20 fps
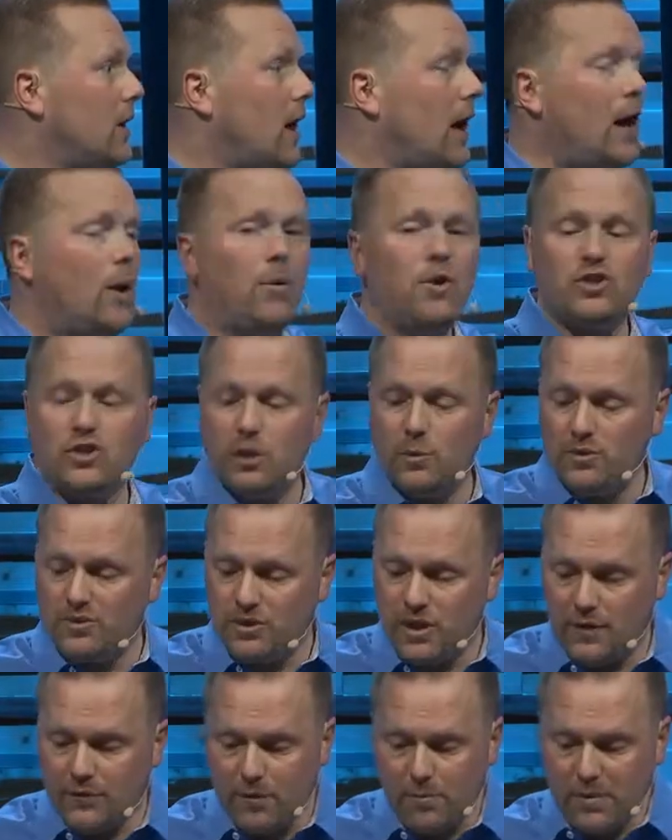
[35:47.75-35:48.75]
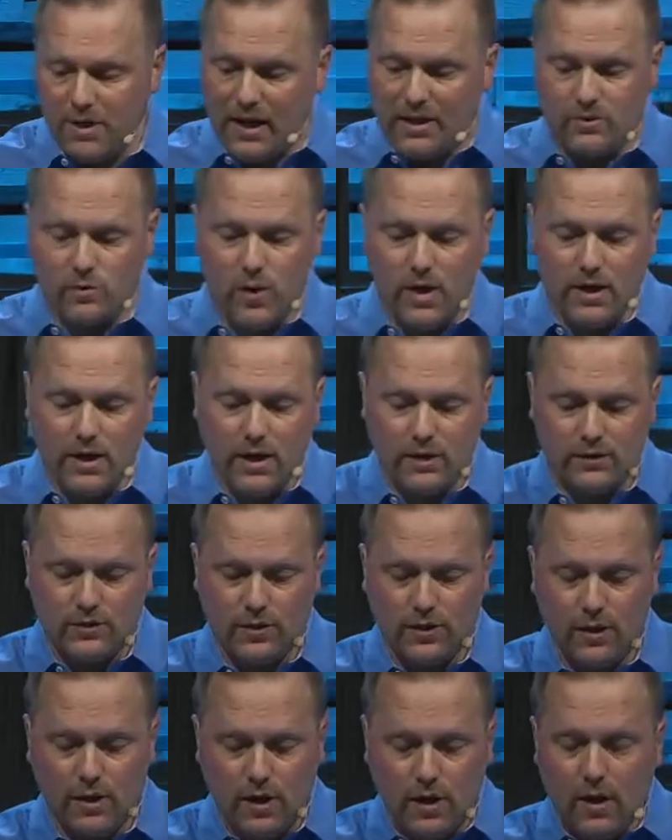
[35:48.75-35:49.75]
I wish it was different, but that's the way it is.
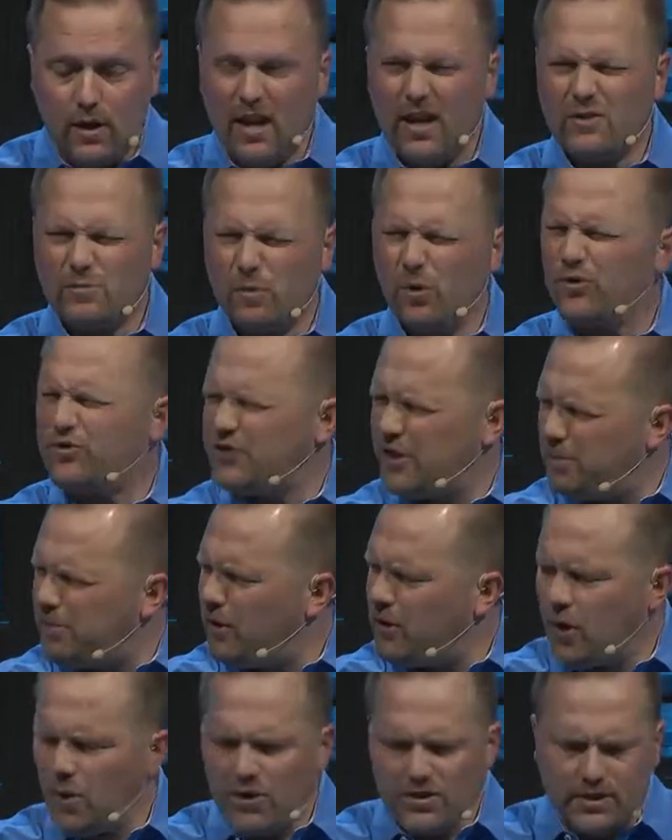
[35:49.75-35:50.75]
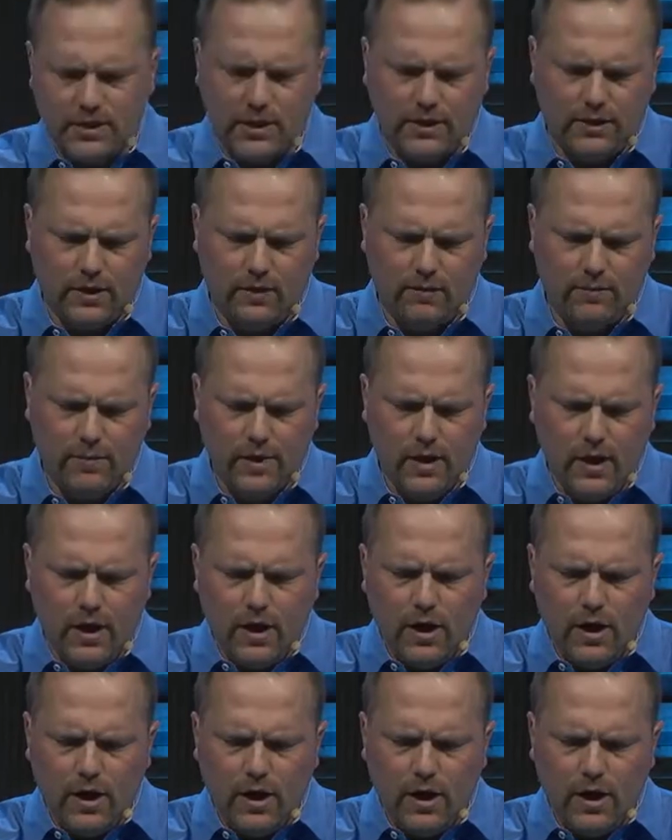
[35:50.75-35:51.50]
It's real simple, though, isn't it? Though?